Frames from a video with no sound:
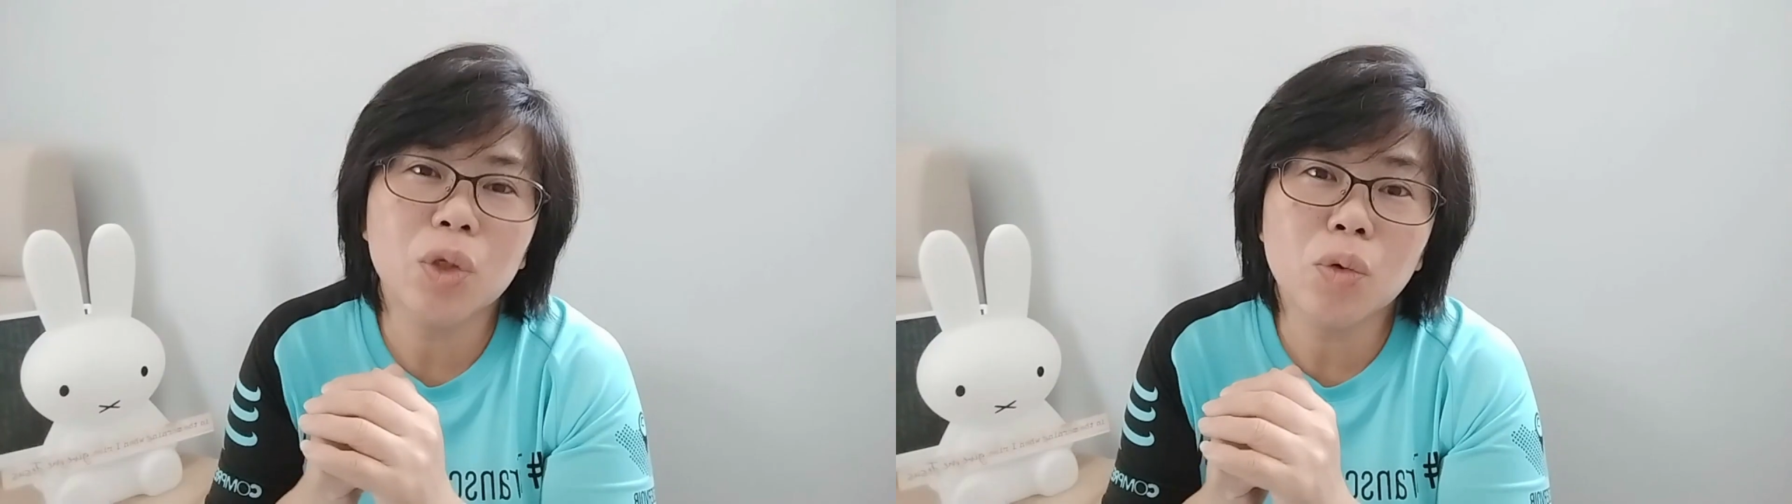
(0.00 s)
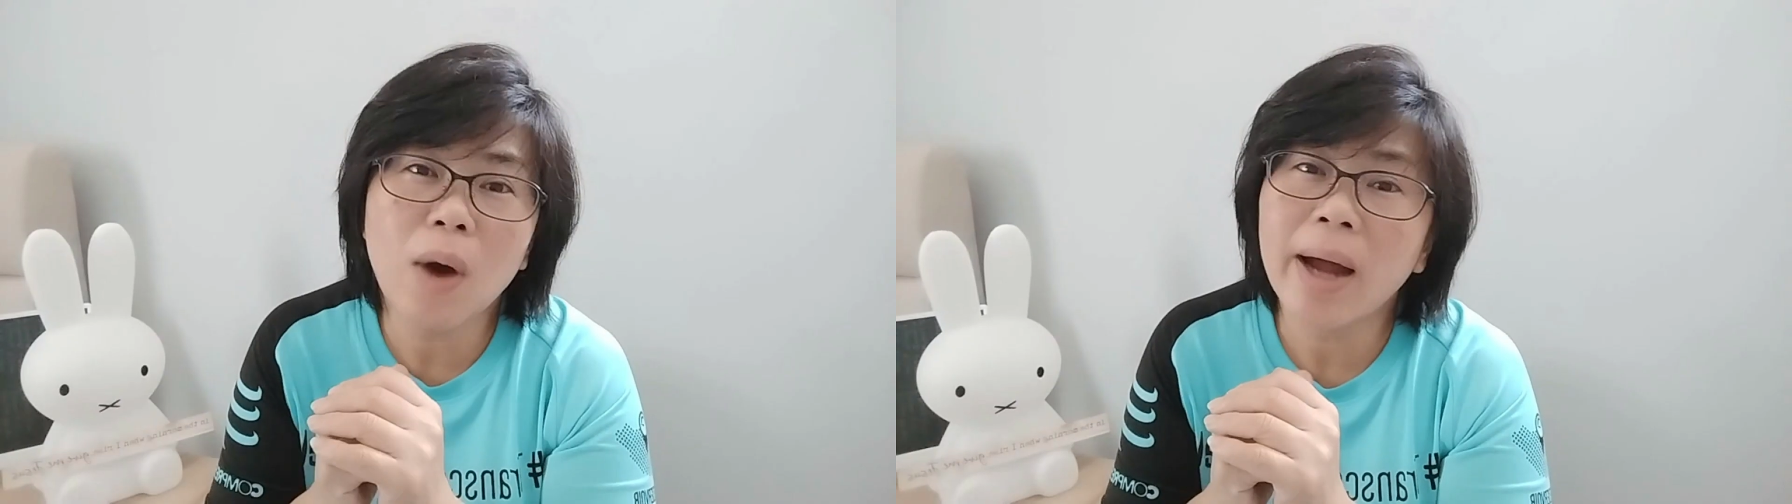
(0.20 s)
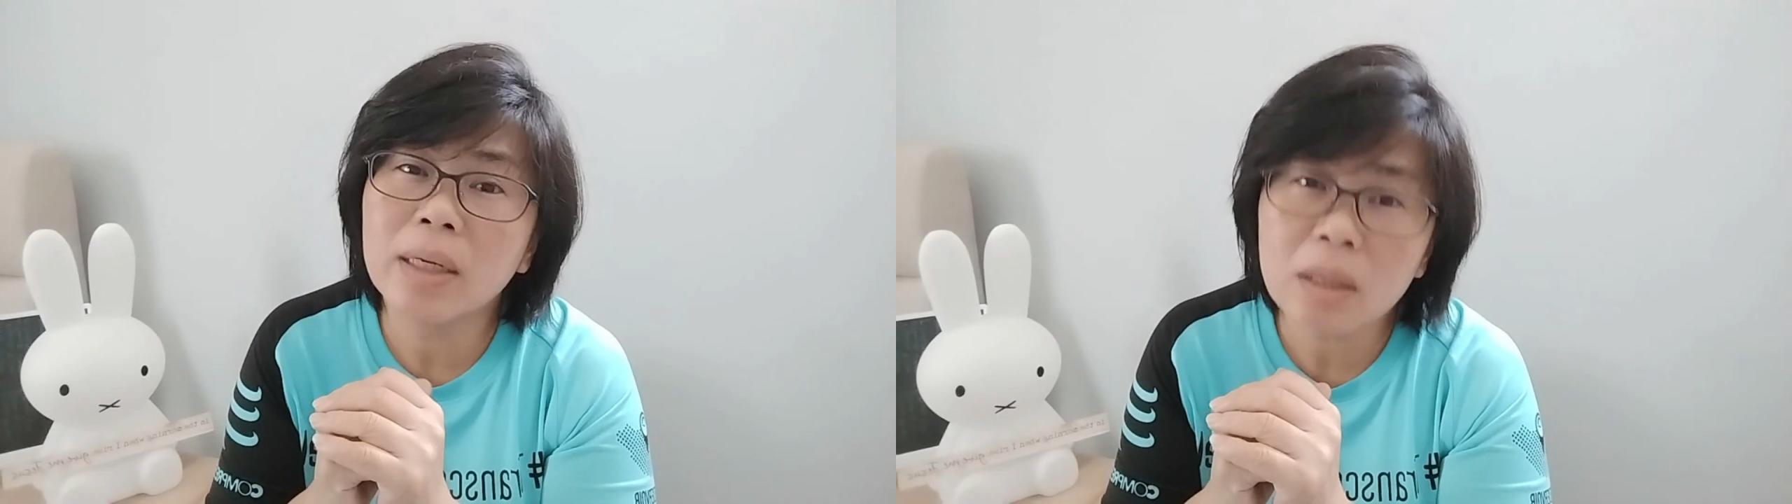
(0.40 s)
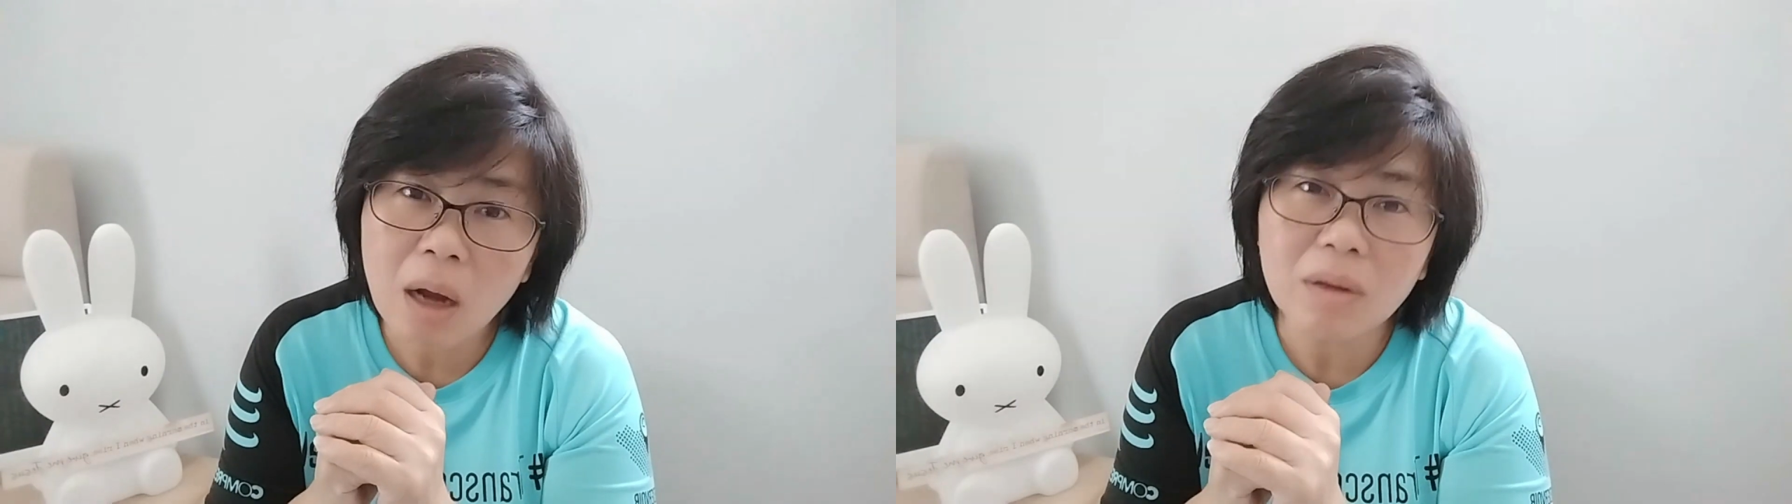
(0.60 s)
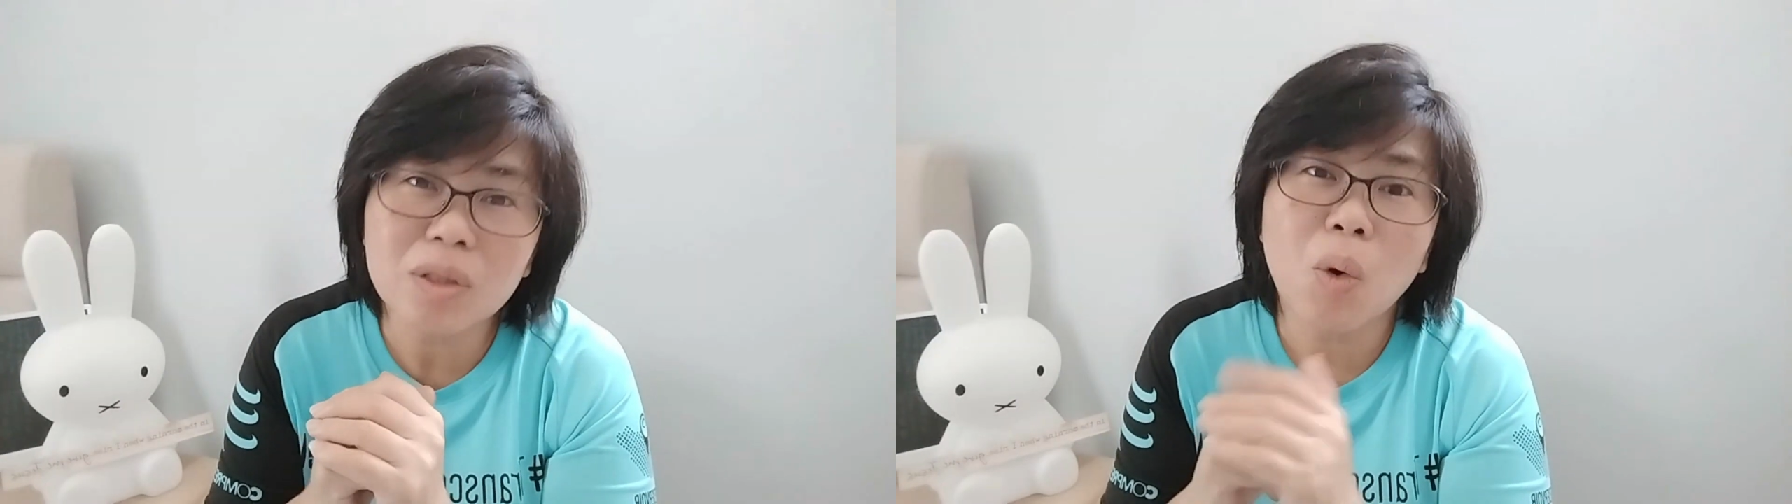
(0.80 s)
You are
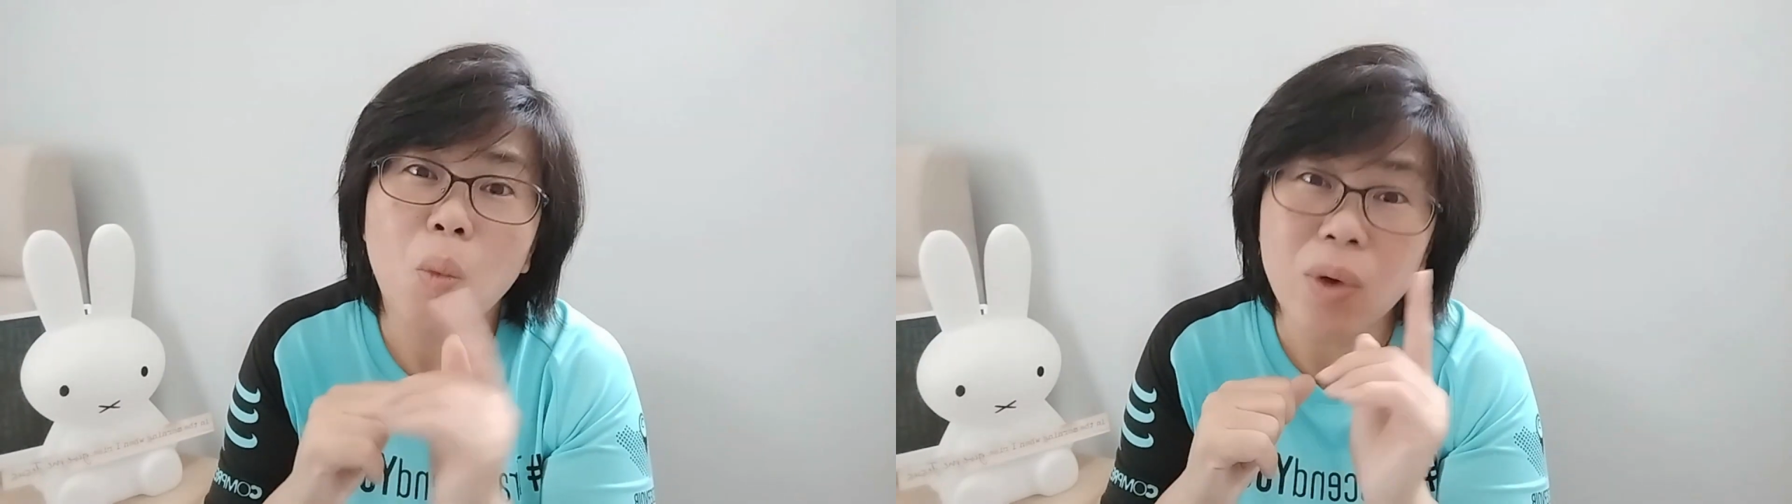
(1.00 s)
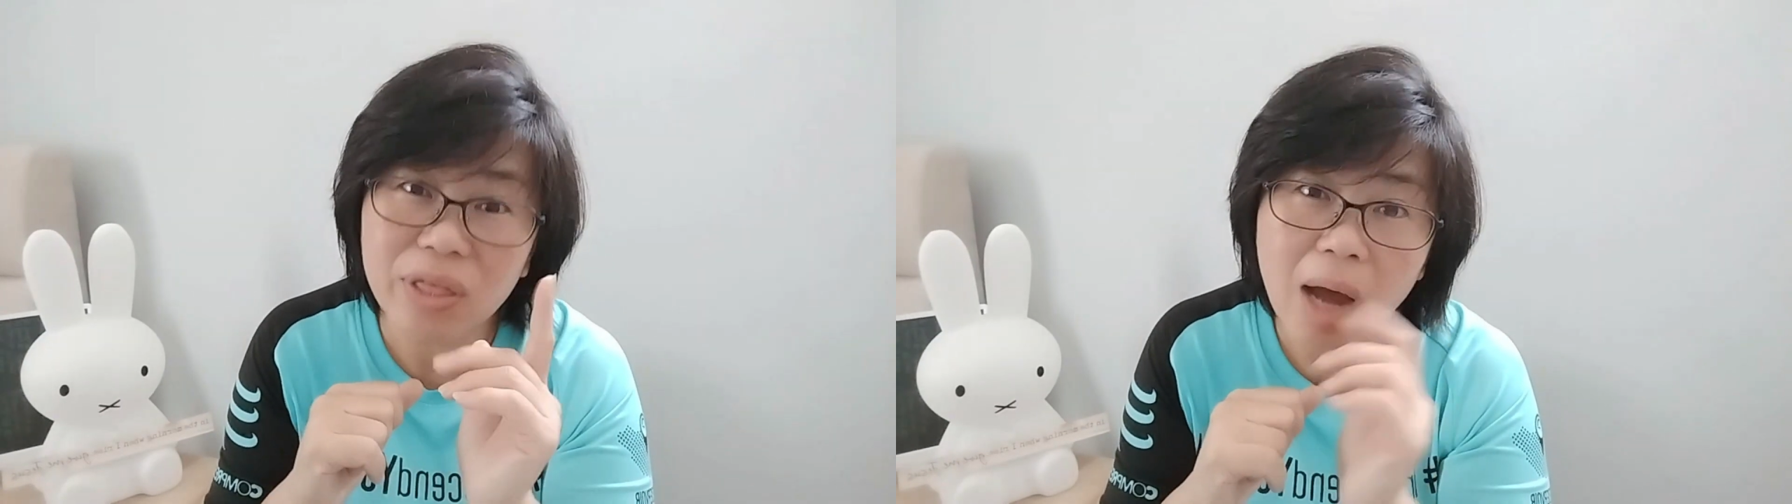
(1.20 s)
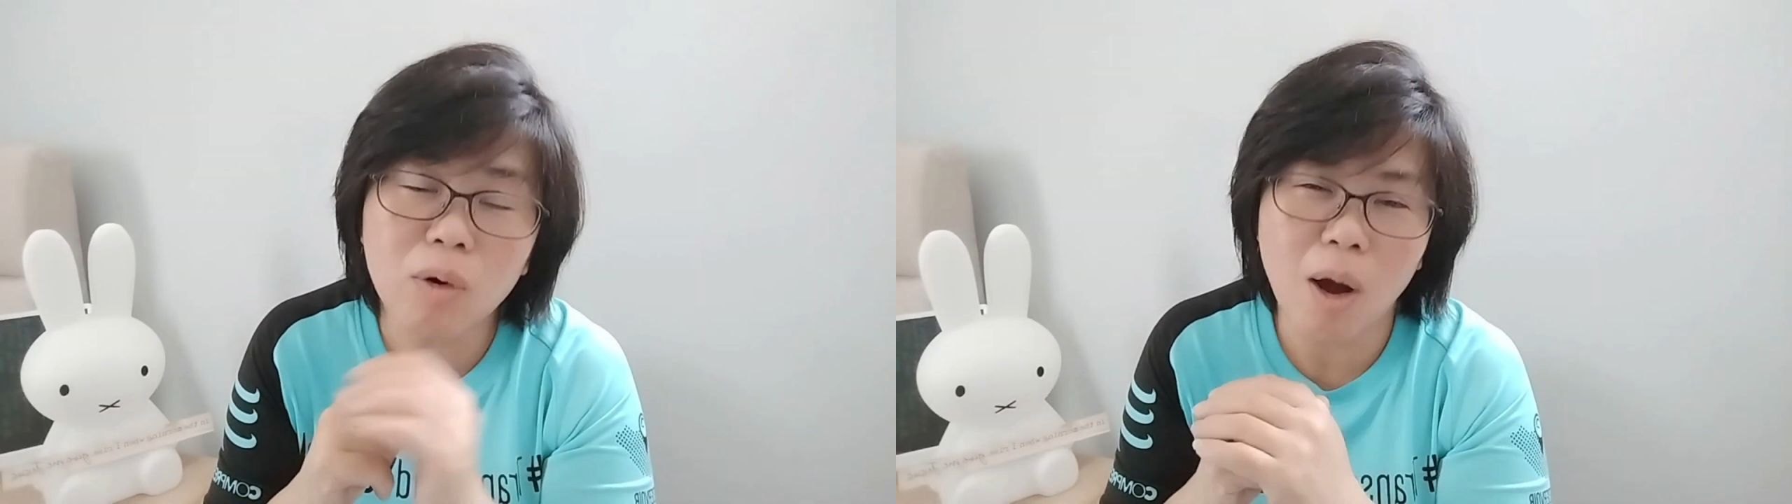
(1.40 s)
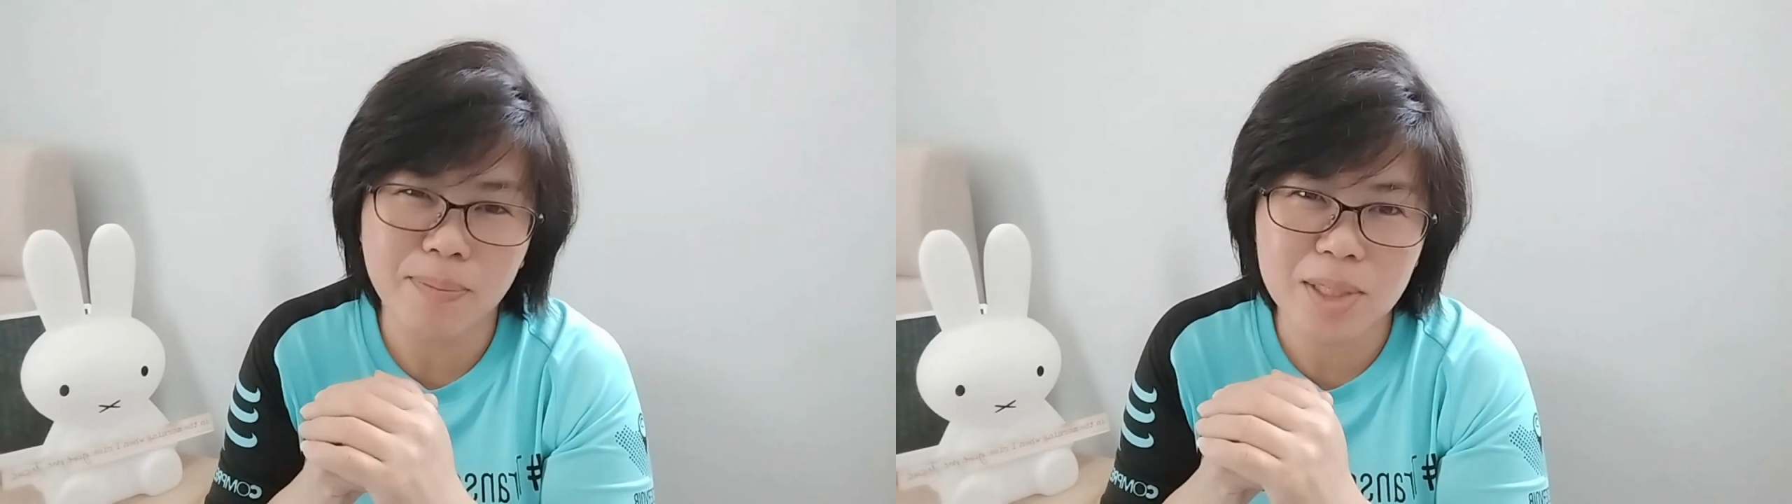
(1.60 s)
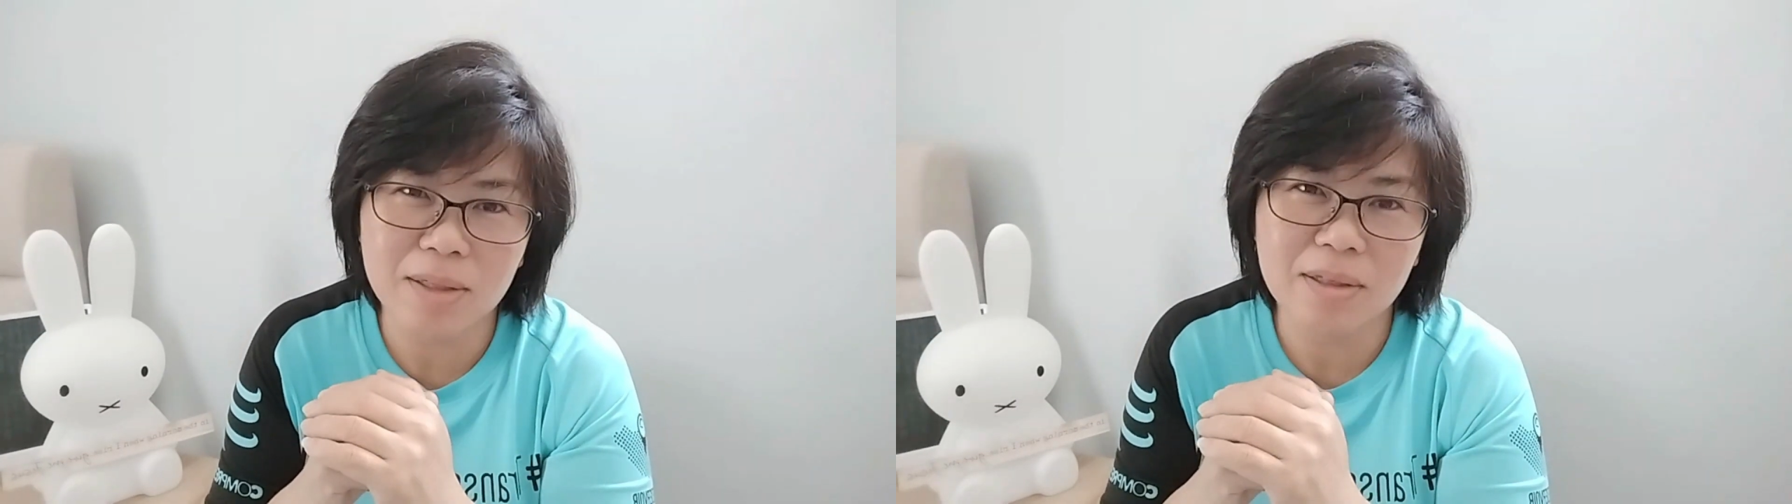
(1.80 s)
not without
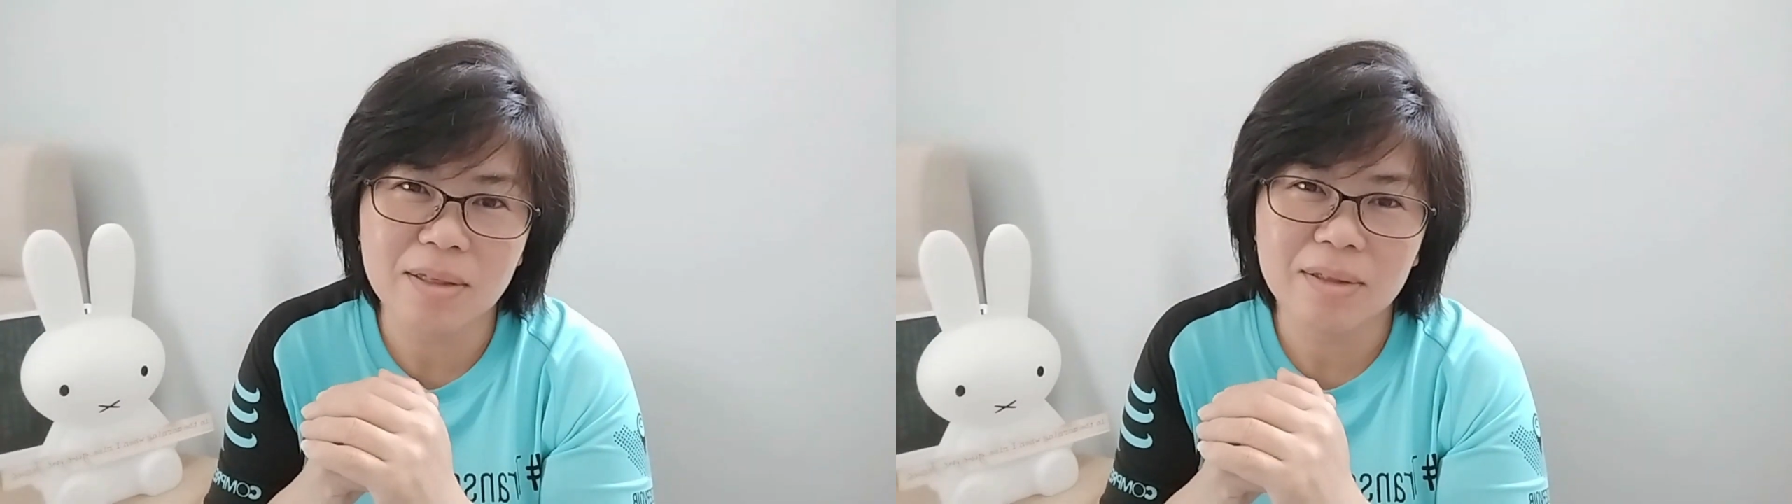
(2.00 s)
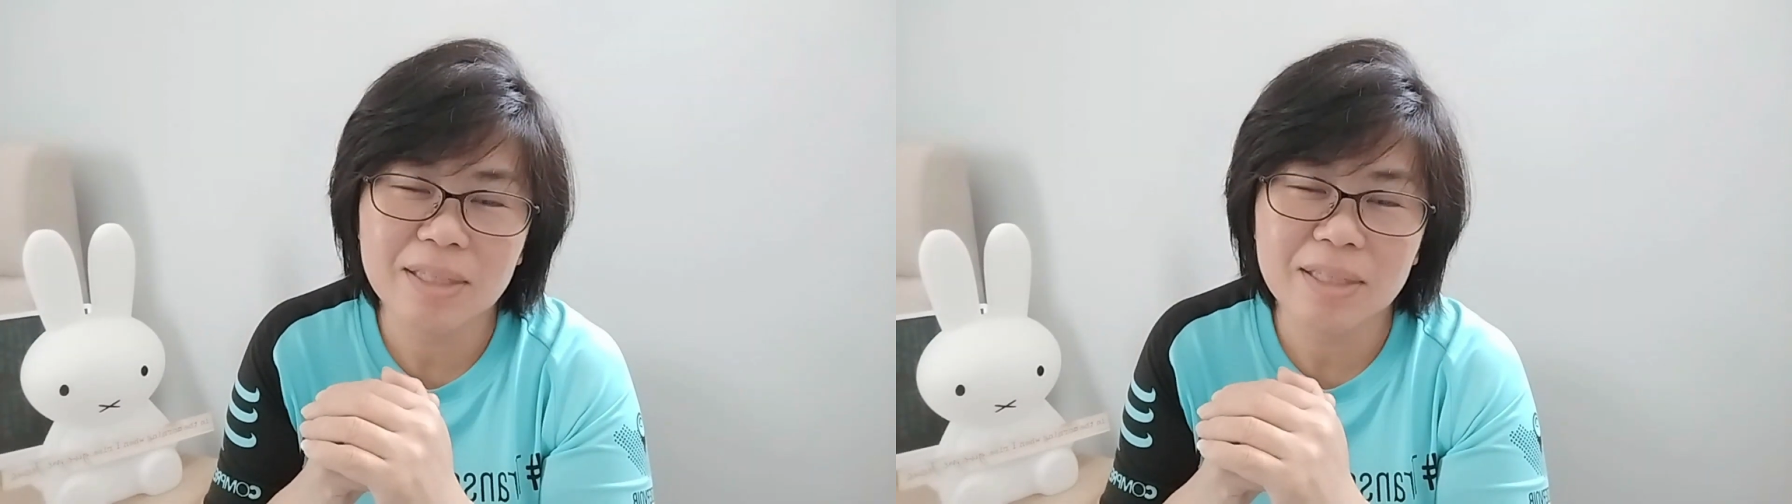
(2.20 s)
options.